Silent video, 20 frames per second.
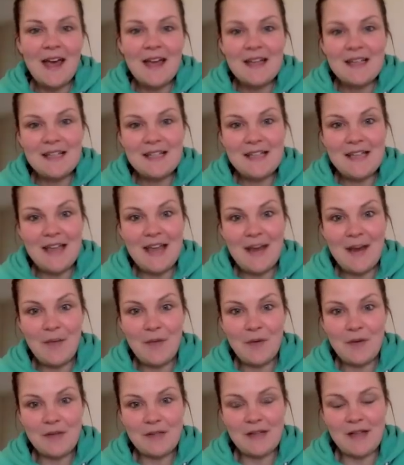Today
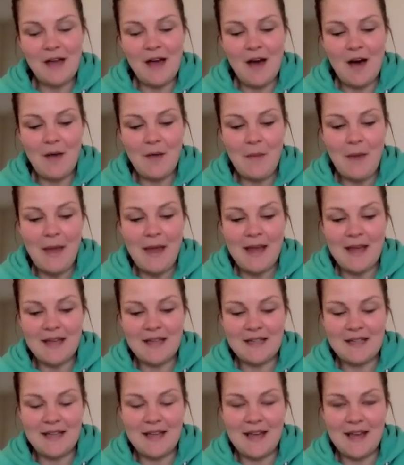was our
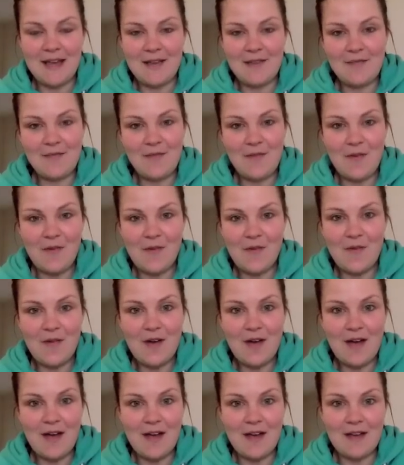weigh-in day for
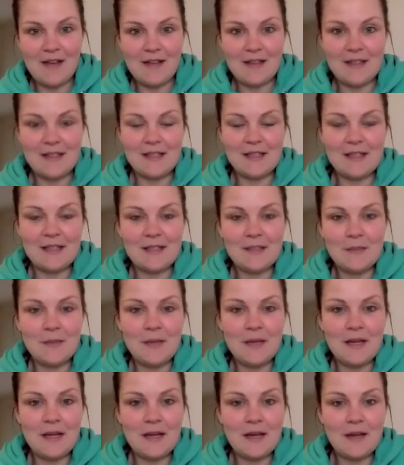the 6
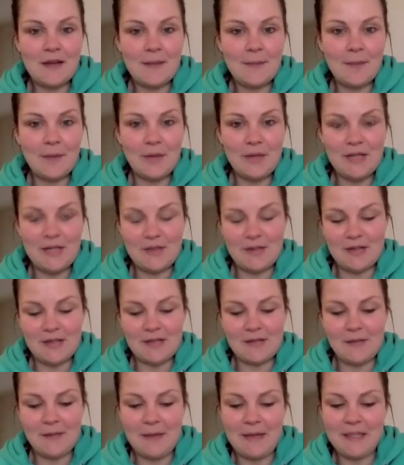week body
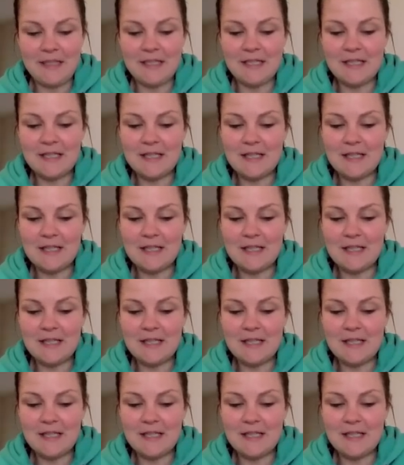transformation.